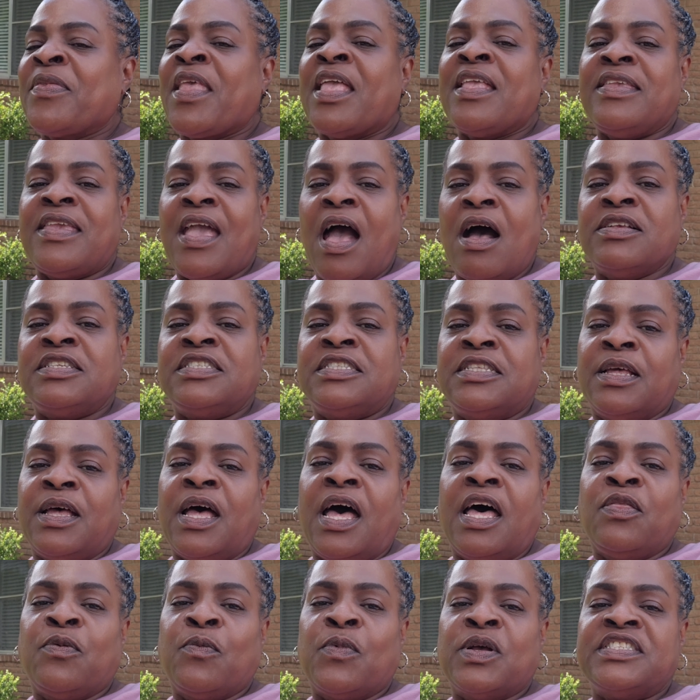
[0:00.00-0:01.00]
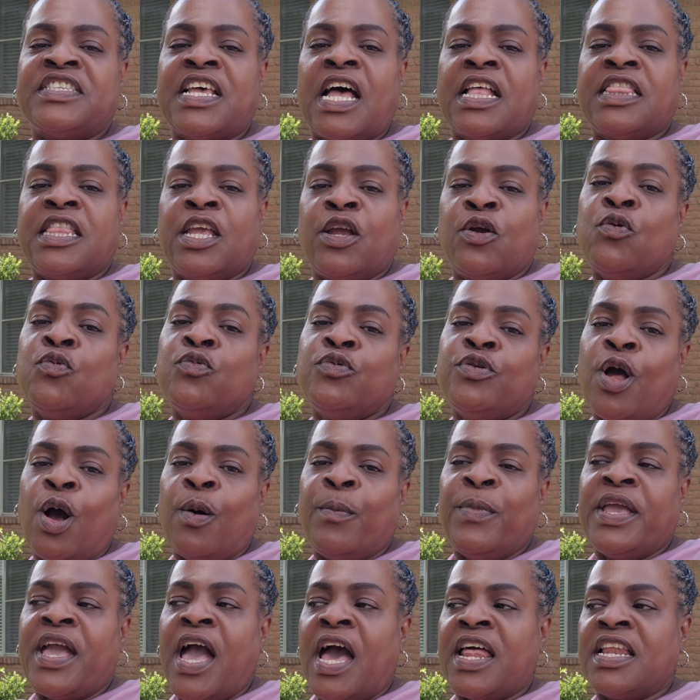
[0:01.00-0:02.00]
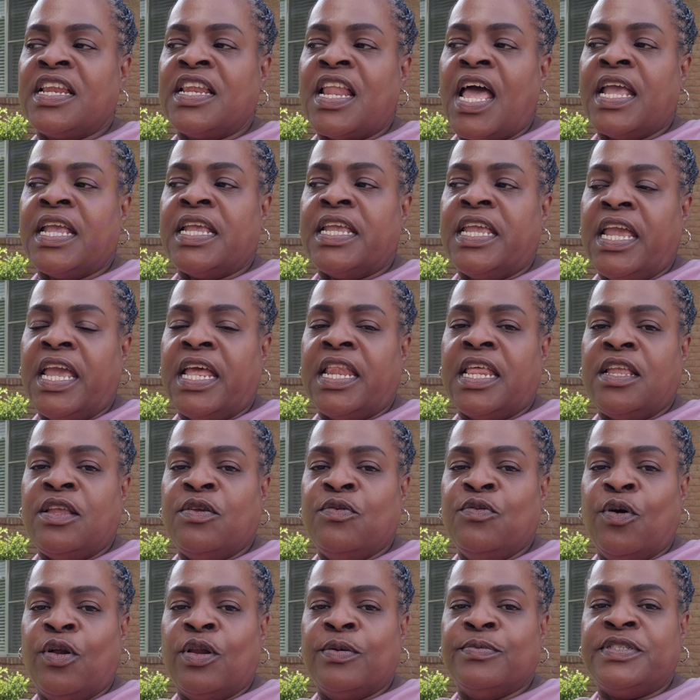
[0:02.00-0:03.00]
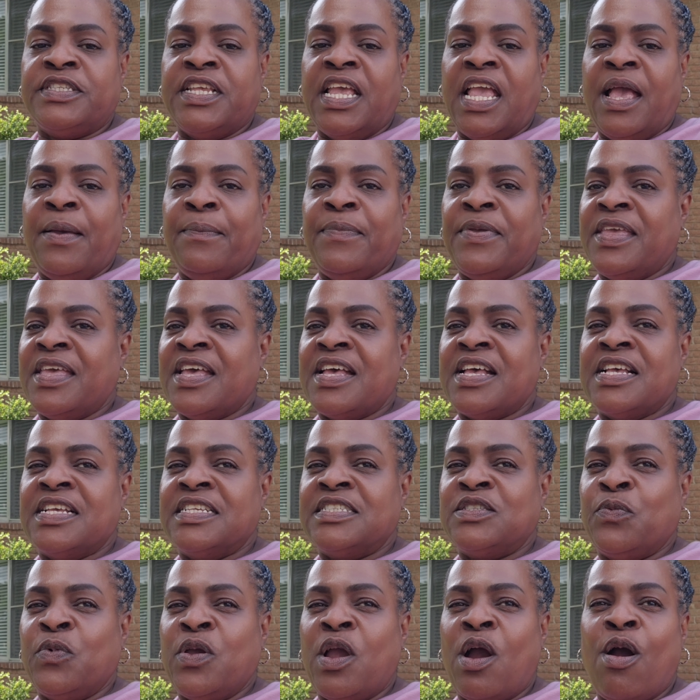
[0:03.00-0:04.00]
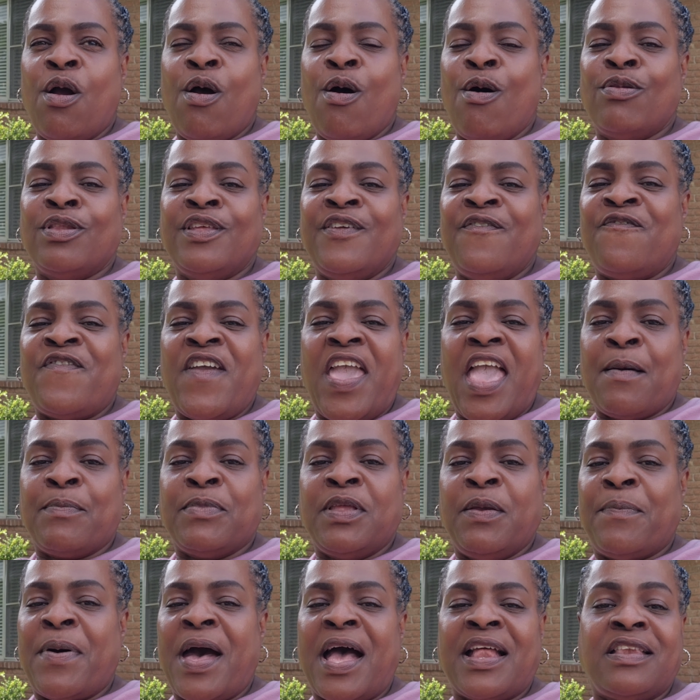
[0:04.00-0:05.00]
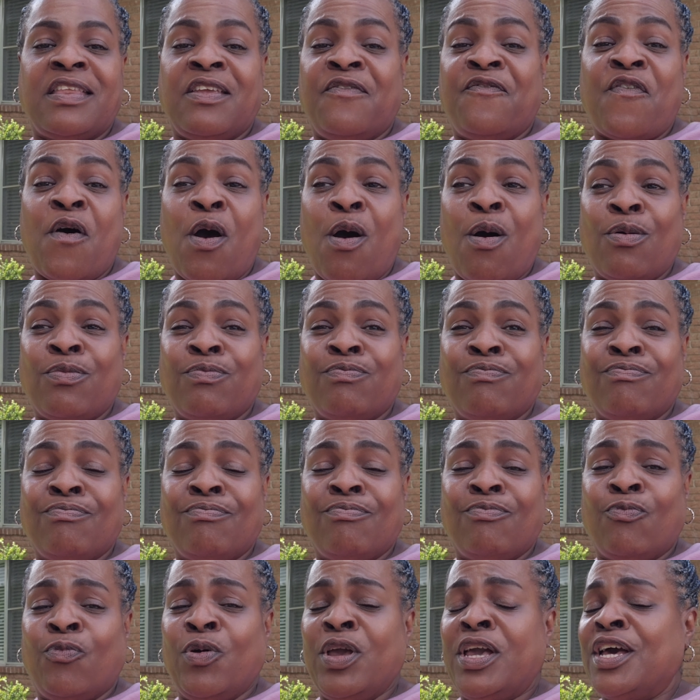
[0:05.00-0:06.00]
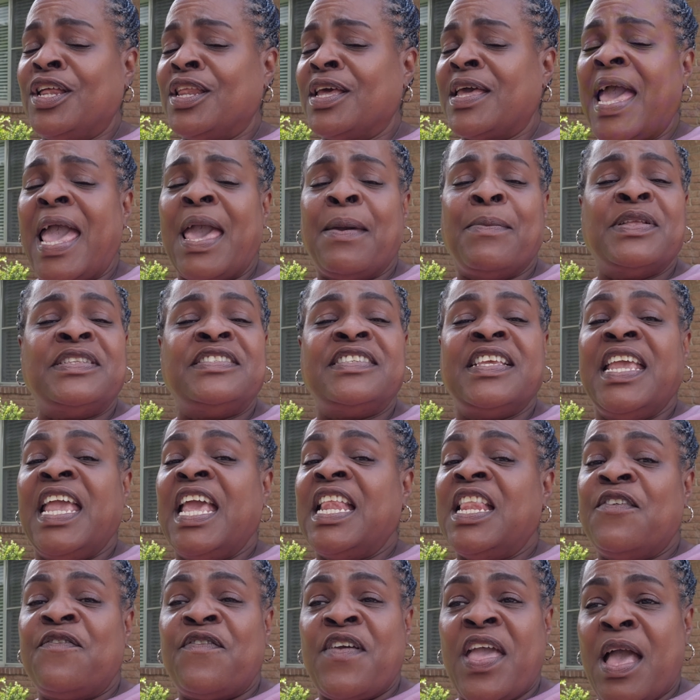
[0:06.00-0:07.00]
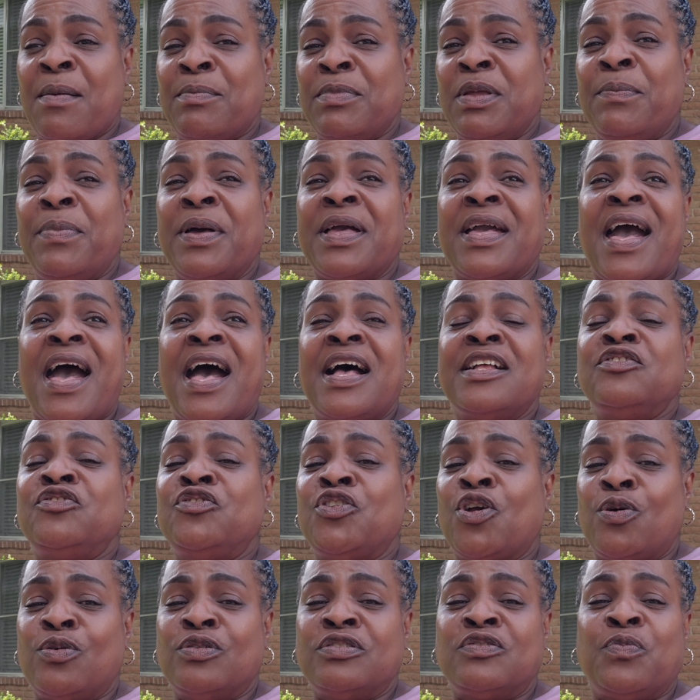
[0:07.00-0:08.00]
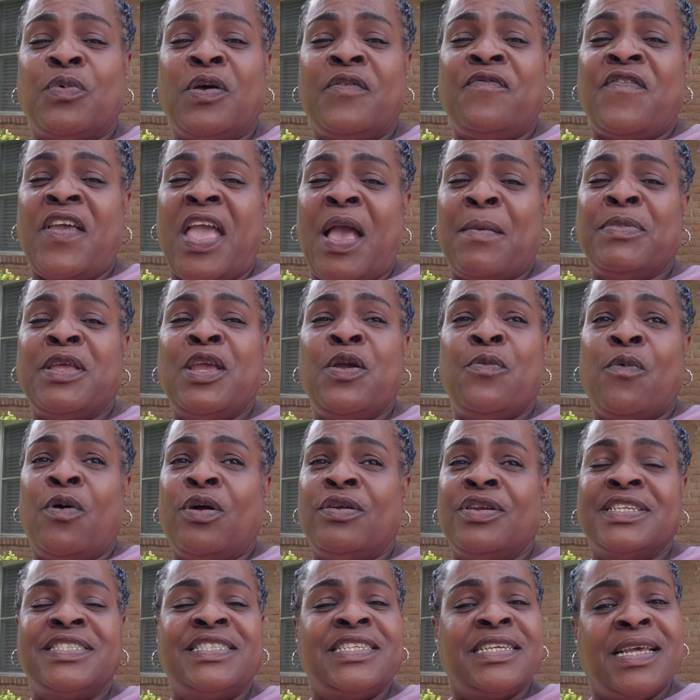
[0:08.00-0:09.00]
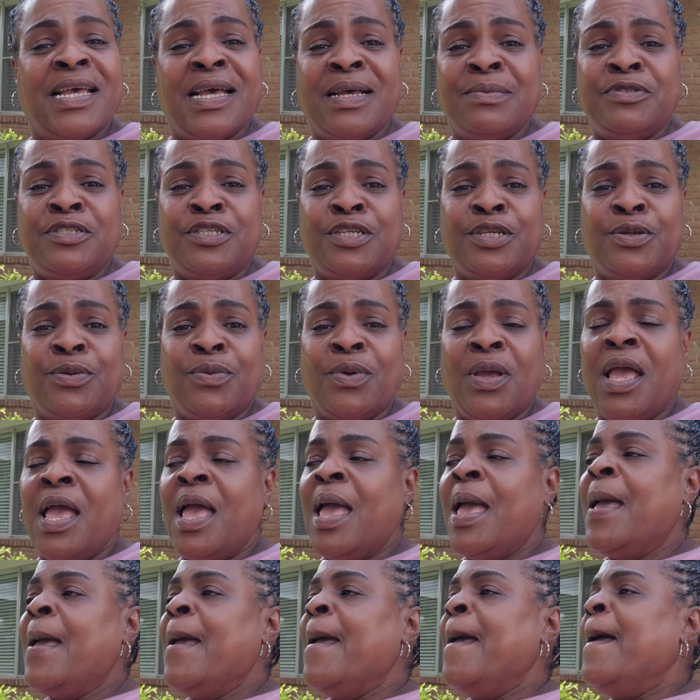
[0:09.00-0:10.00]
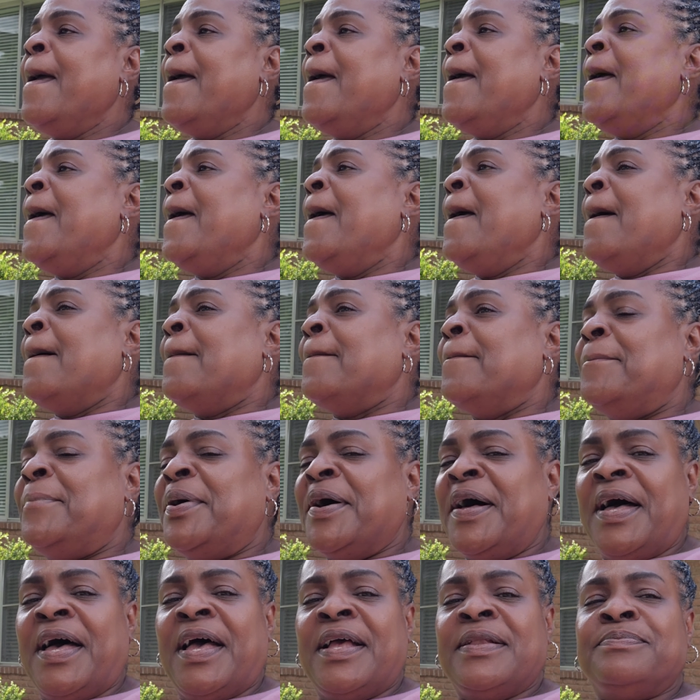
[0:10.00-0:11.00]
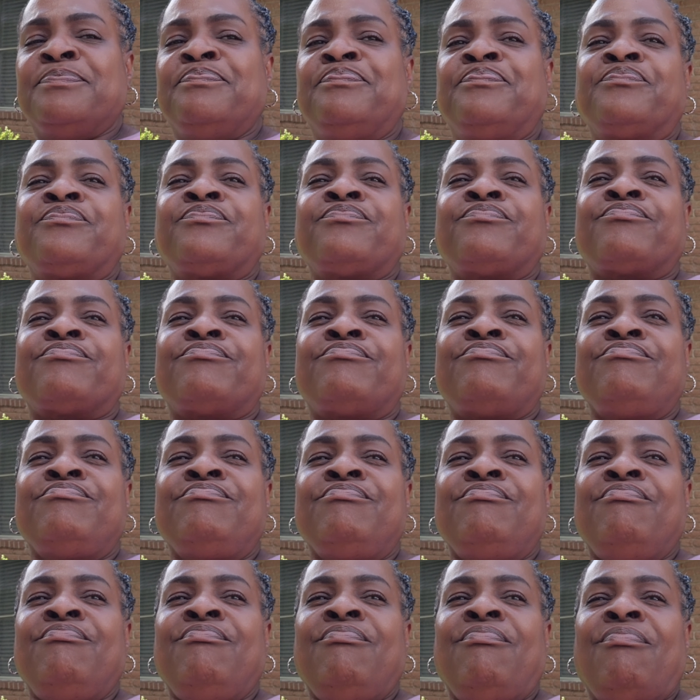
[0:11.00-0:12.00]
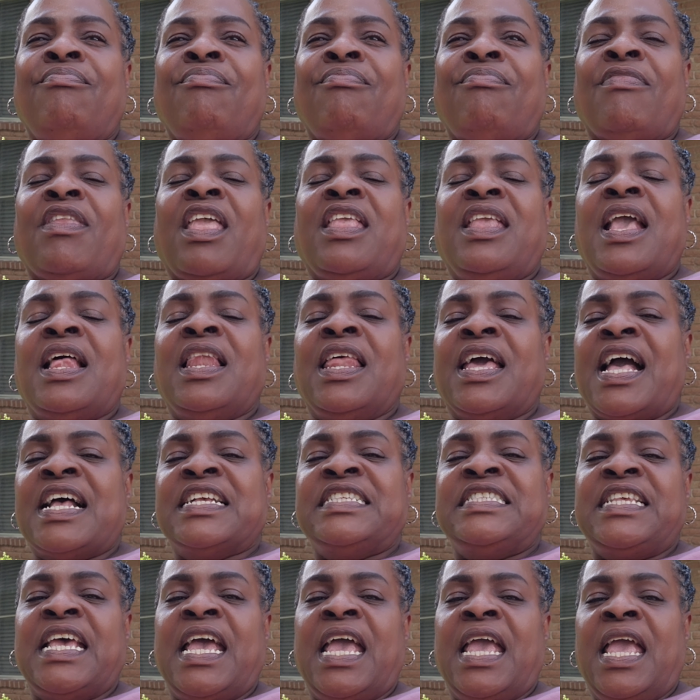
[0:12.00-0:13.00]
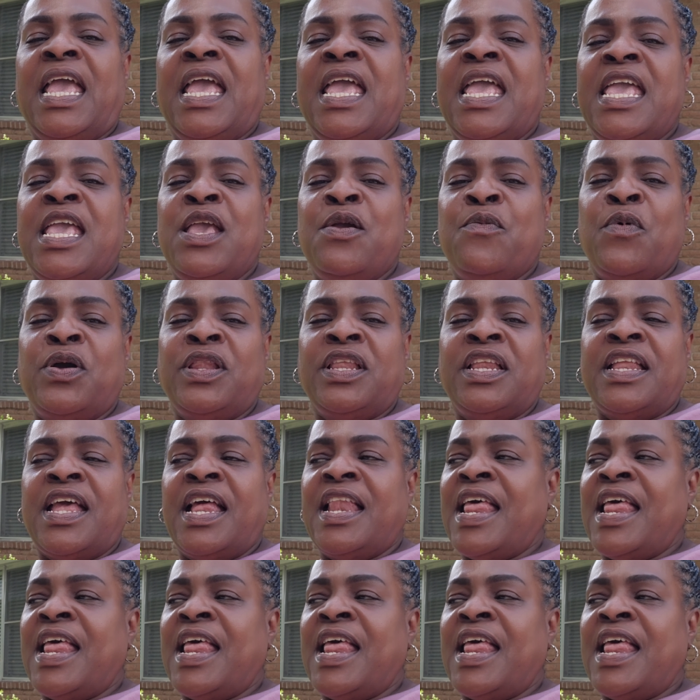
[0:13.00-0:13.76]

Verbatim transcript: y'all the other ones out there who know me kind of like get it. You know what I'm saying? Because we are only family by default. We could have came into any family, but God chose what family He wanted us to come to. But yeah, like I say, he went in that